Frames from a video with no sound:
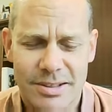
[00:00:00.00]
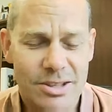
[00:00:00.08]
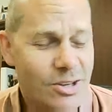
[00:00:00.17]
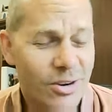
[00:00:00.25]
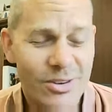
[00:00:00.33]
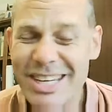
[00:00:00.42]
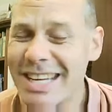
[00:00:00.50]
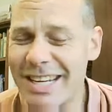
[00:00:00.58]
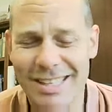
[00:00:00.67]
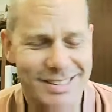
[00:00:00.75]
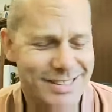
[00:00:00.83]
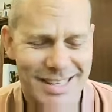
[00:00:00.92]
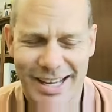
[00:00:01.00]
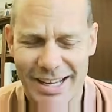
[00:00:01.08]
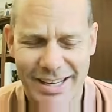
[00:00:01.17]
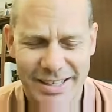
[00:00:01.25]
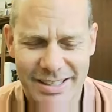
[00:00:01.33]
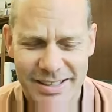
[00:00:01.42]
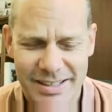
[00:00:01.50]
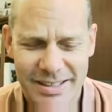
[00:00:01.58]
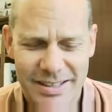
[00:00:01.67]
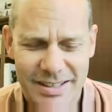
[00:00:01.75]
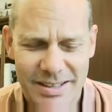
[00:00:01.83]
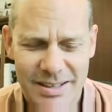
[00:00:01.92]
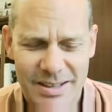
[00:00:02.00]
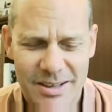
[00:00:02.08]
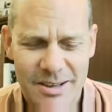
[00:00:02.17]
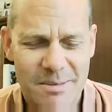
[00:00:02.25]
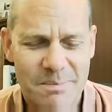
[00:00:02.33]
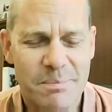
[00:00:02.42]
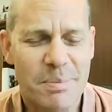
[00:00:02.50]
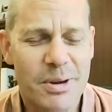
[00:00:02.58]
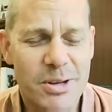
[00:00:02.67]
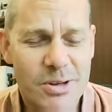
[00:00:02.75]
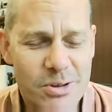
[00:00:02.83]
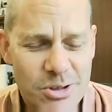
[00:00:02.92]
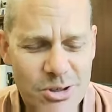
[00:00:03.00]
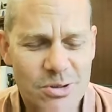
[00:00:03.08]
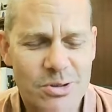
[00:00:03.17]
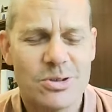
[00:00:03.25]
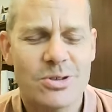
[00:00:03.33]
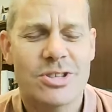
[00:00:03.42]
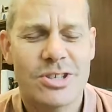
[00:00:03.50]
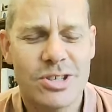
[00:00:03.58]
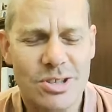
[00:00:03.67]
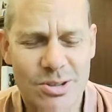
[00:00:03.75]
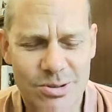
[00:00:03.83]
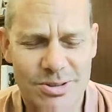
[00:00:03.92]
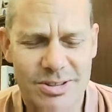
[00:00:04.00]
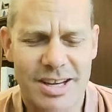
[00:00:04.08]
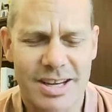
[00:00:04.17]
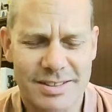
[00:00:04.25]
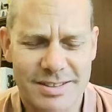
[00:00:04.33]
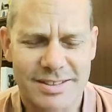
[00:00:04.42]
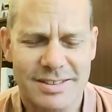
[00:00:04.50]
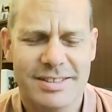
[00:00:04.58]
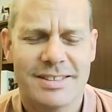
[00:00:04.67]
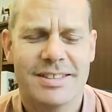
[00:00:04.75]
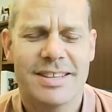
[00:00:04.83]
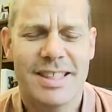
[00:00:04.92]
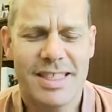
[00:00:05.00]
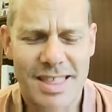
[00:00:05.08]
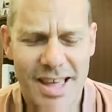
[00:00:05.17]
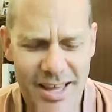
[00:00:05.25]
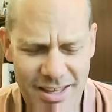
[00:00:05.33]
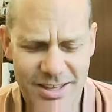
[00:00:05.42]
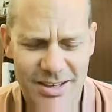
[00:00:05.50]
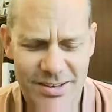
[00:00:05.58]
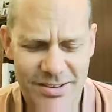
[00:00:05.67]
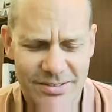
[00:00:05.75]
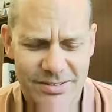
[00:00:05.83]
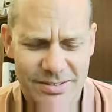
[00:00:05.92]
You don't need us, God, but you choose to use us. Thank you.